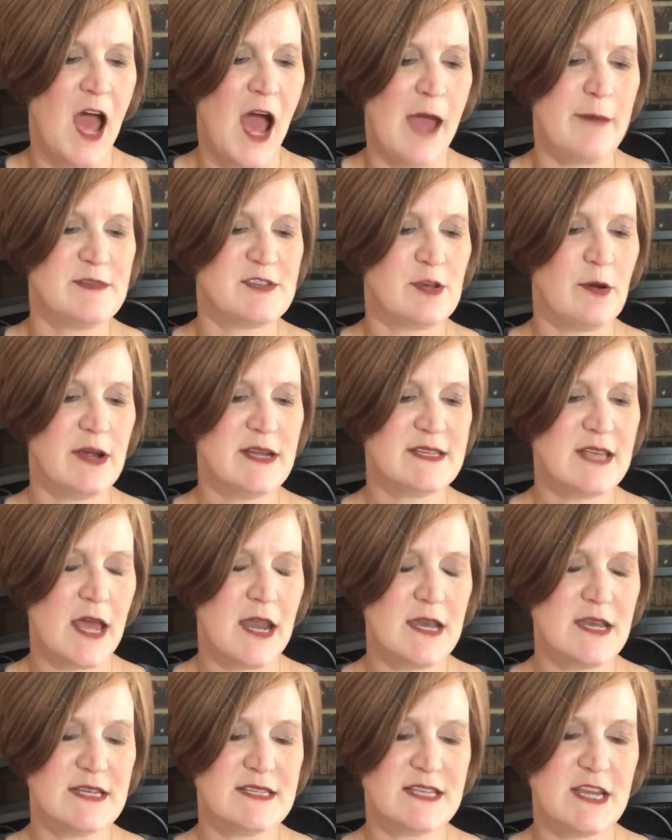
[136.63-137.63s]
I'm so
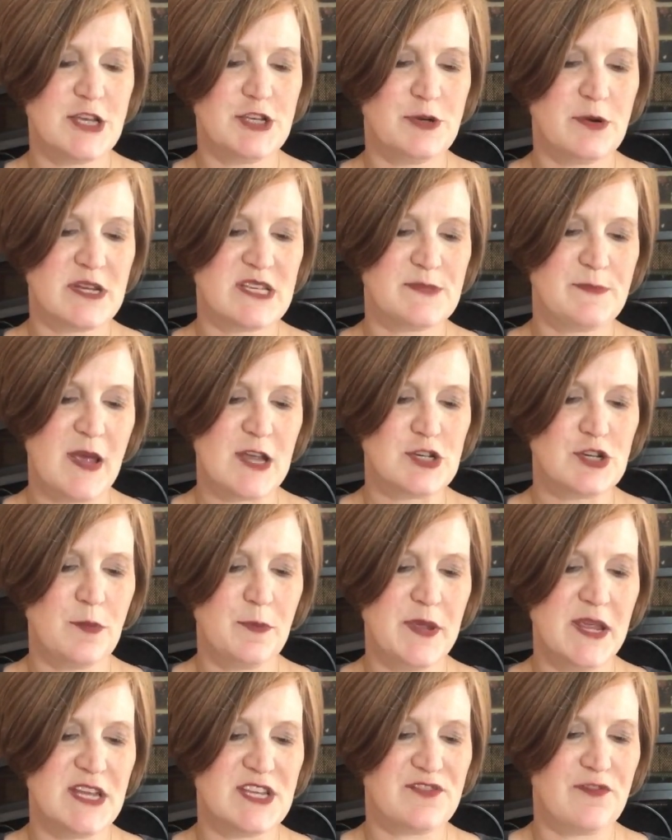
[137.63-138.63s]
excited to send you a special
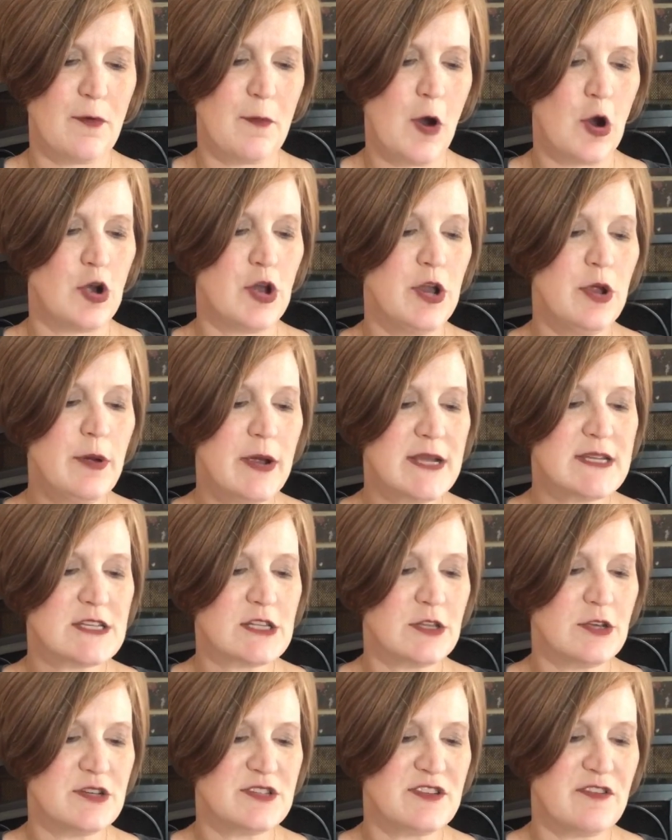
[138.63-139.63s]
piece from our new
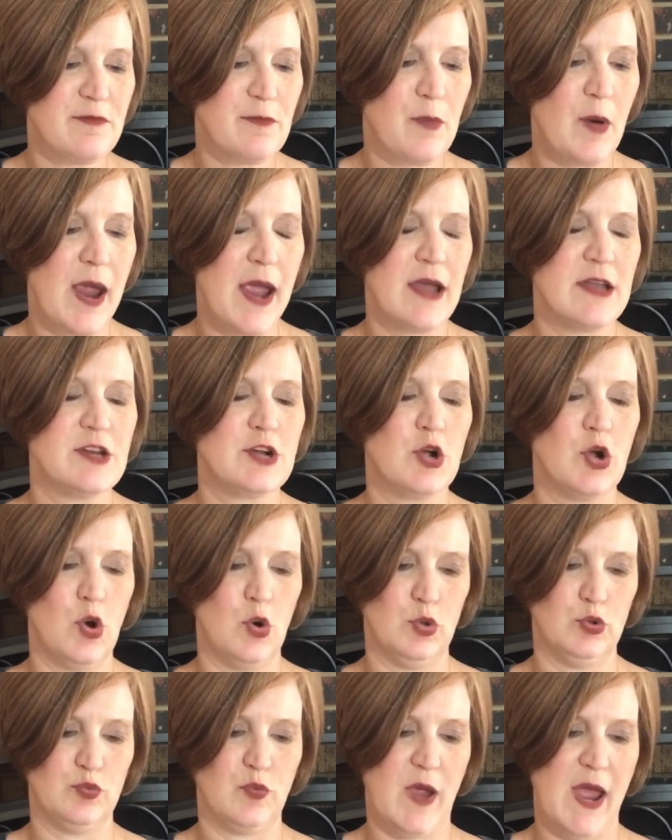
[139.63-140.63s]
exclusive brand,
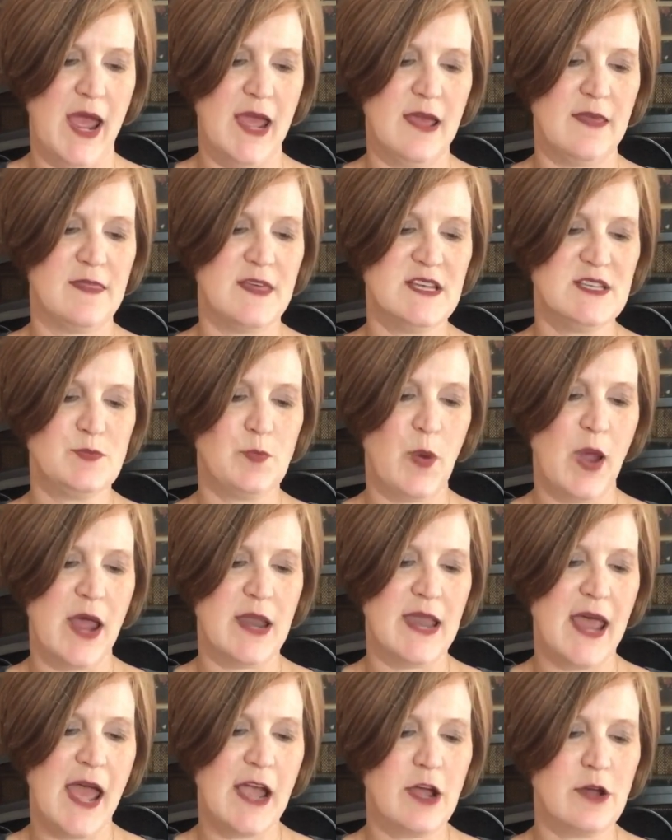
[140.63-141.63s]
Gold Ray. This
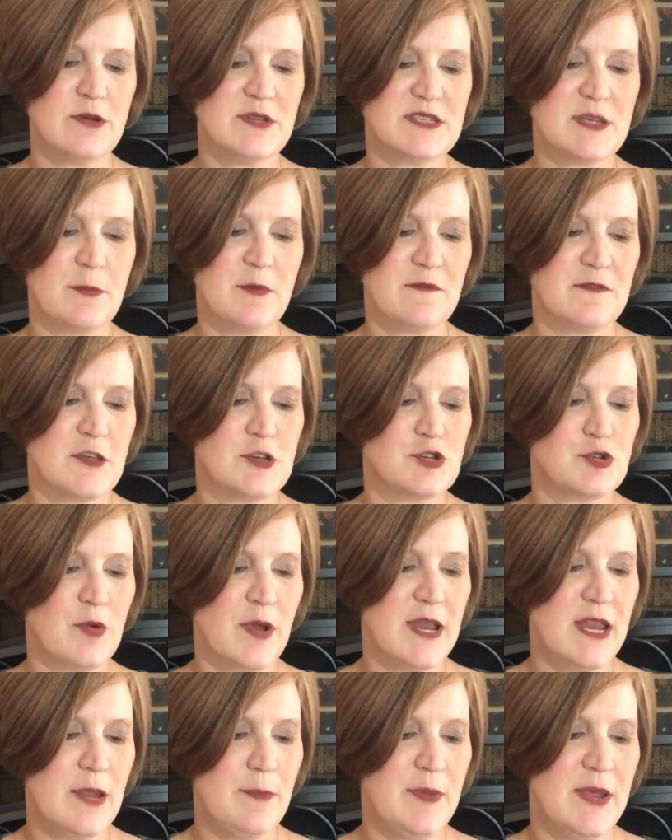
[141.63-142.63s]
brand echoes some of the
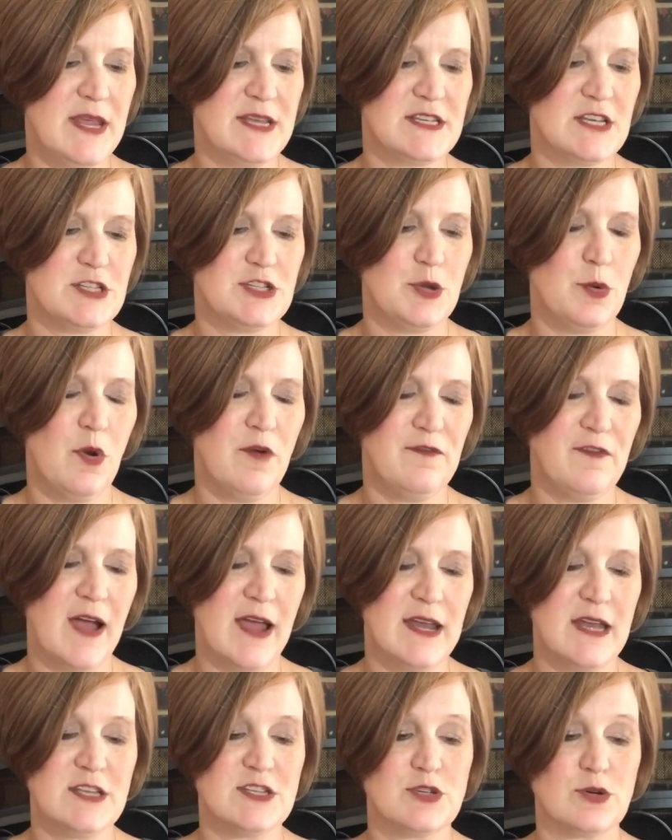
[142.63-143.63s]
trendy pieces you will
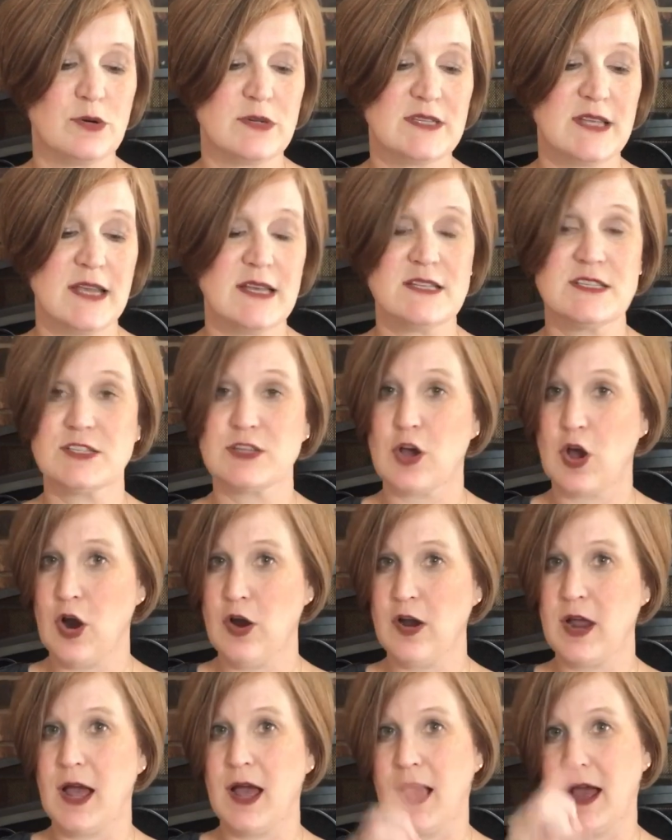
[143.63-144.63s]
find at stores like
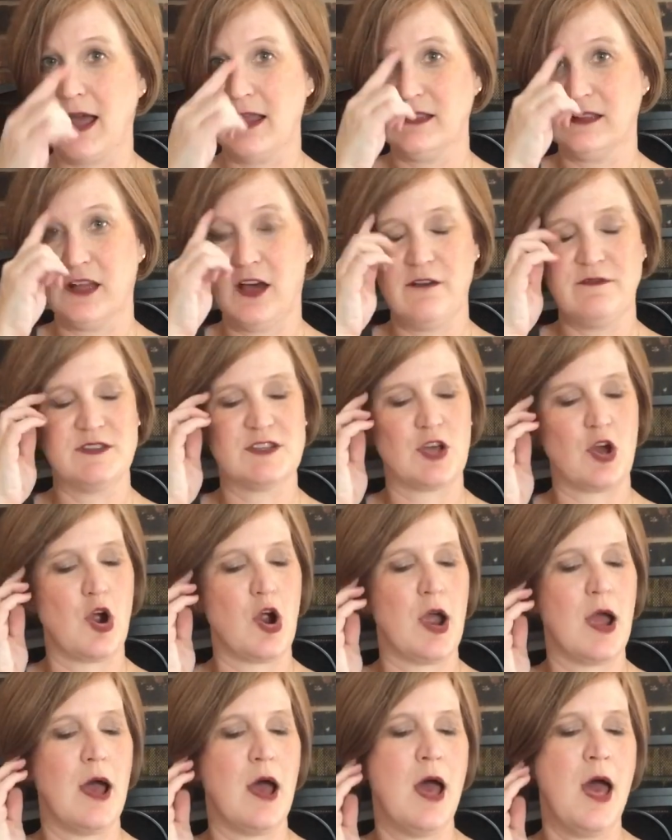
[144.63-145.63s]
Zara. I love
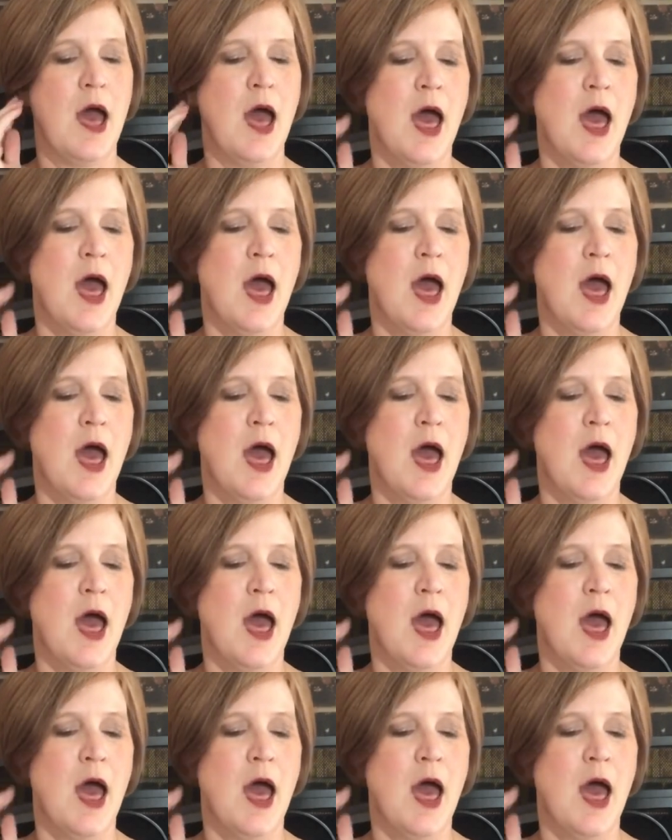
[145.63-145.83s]
Zara.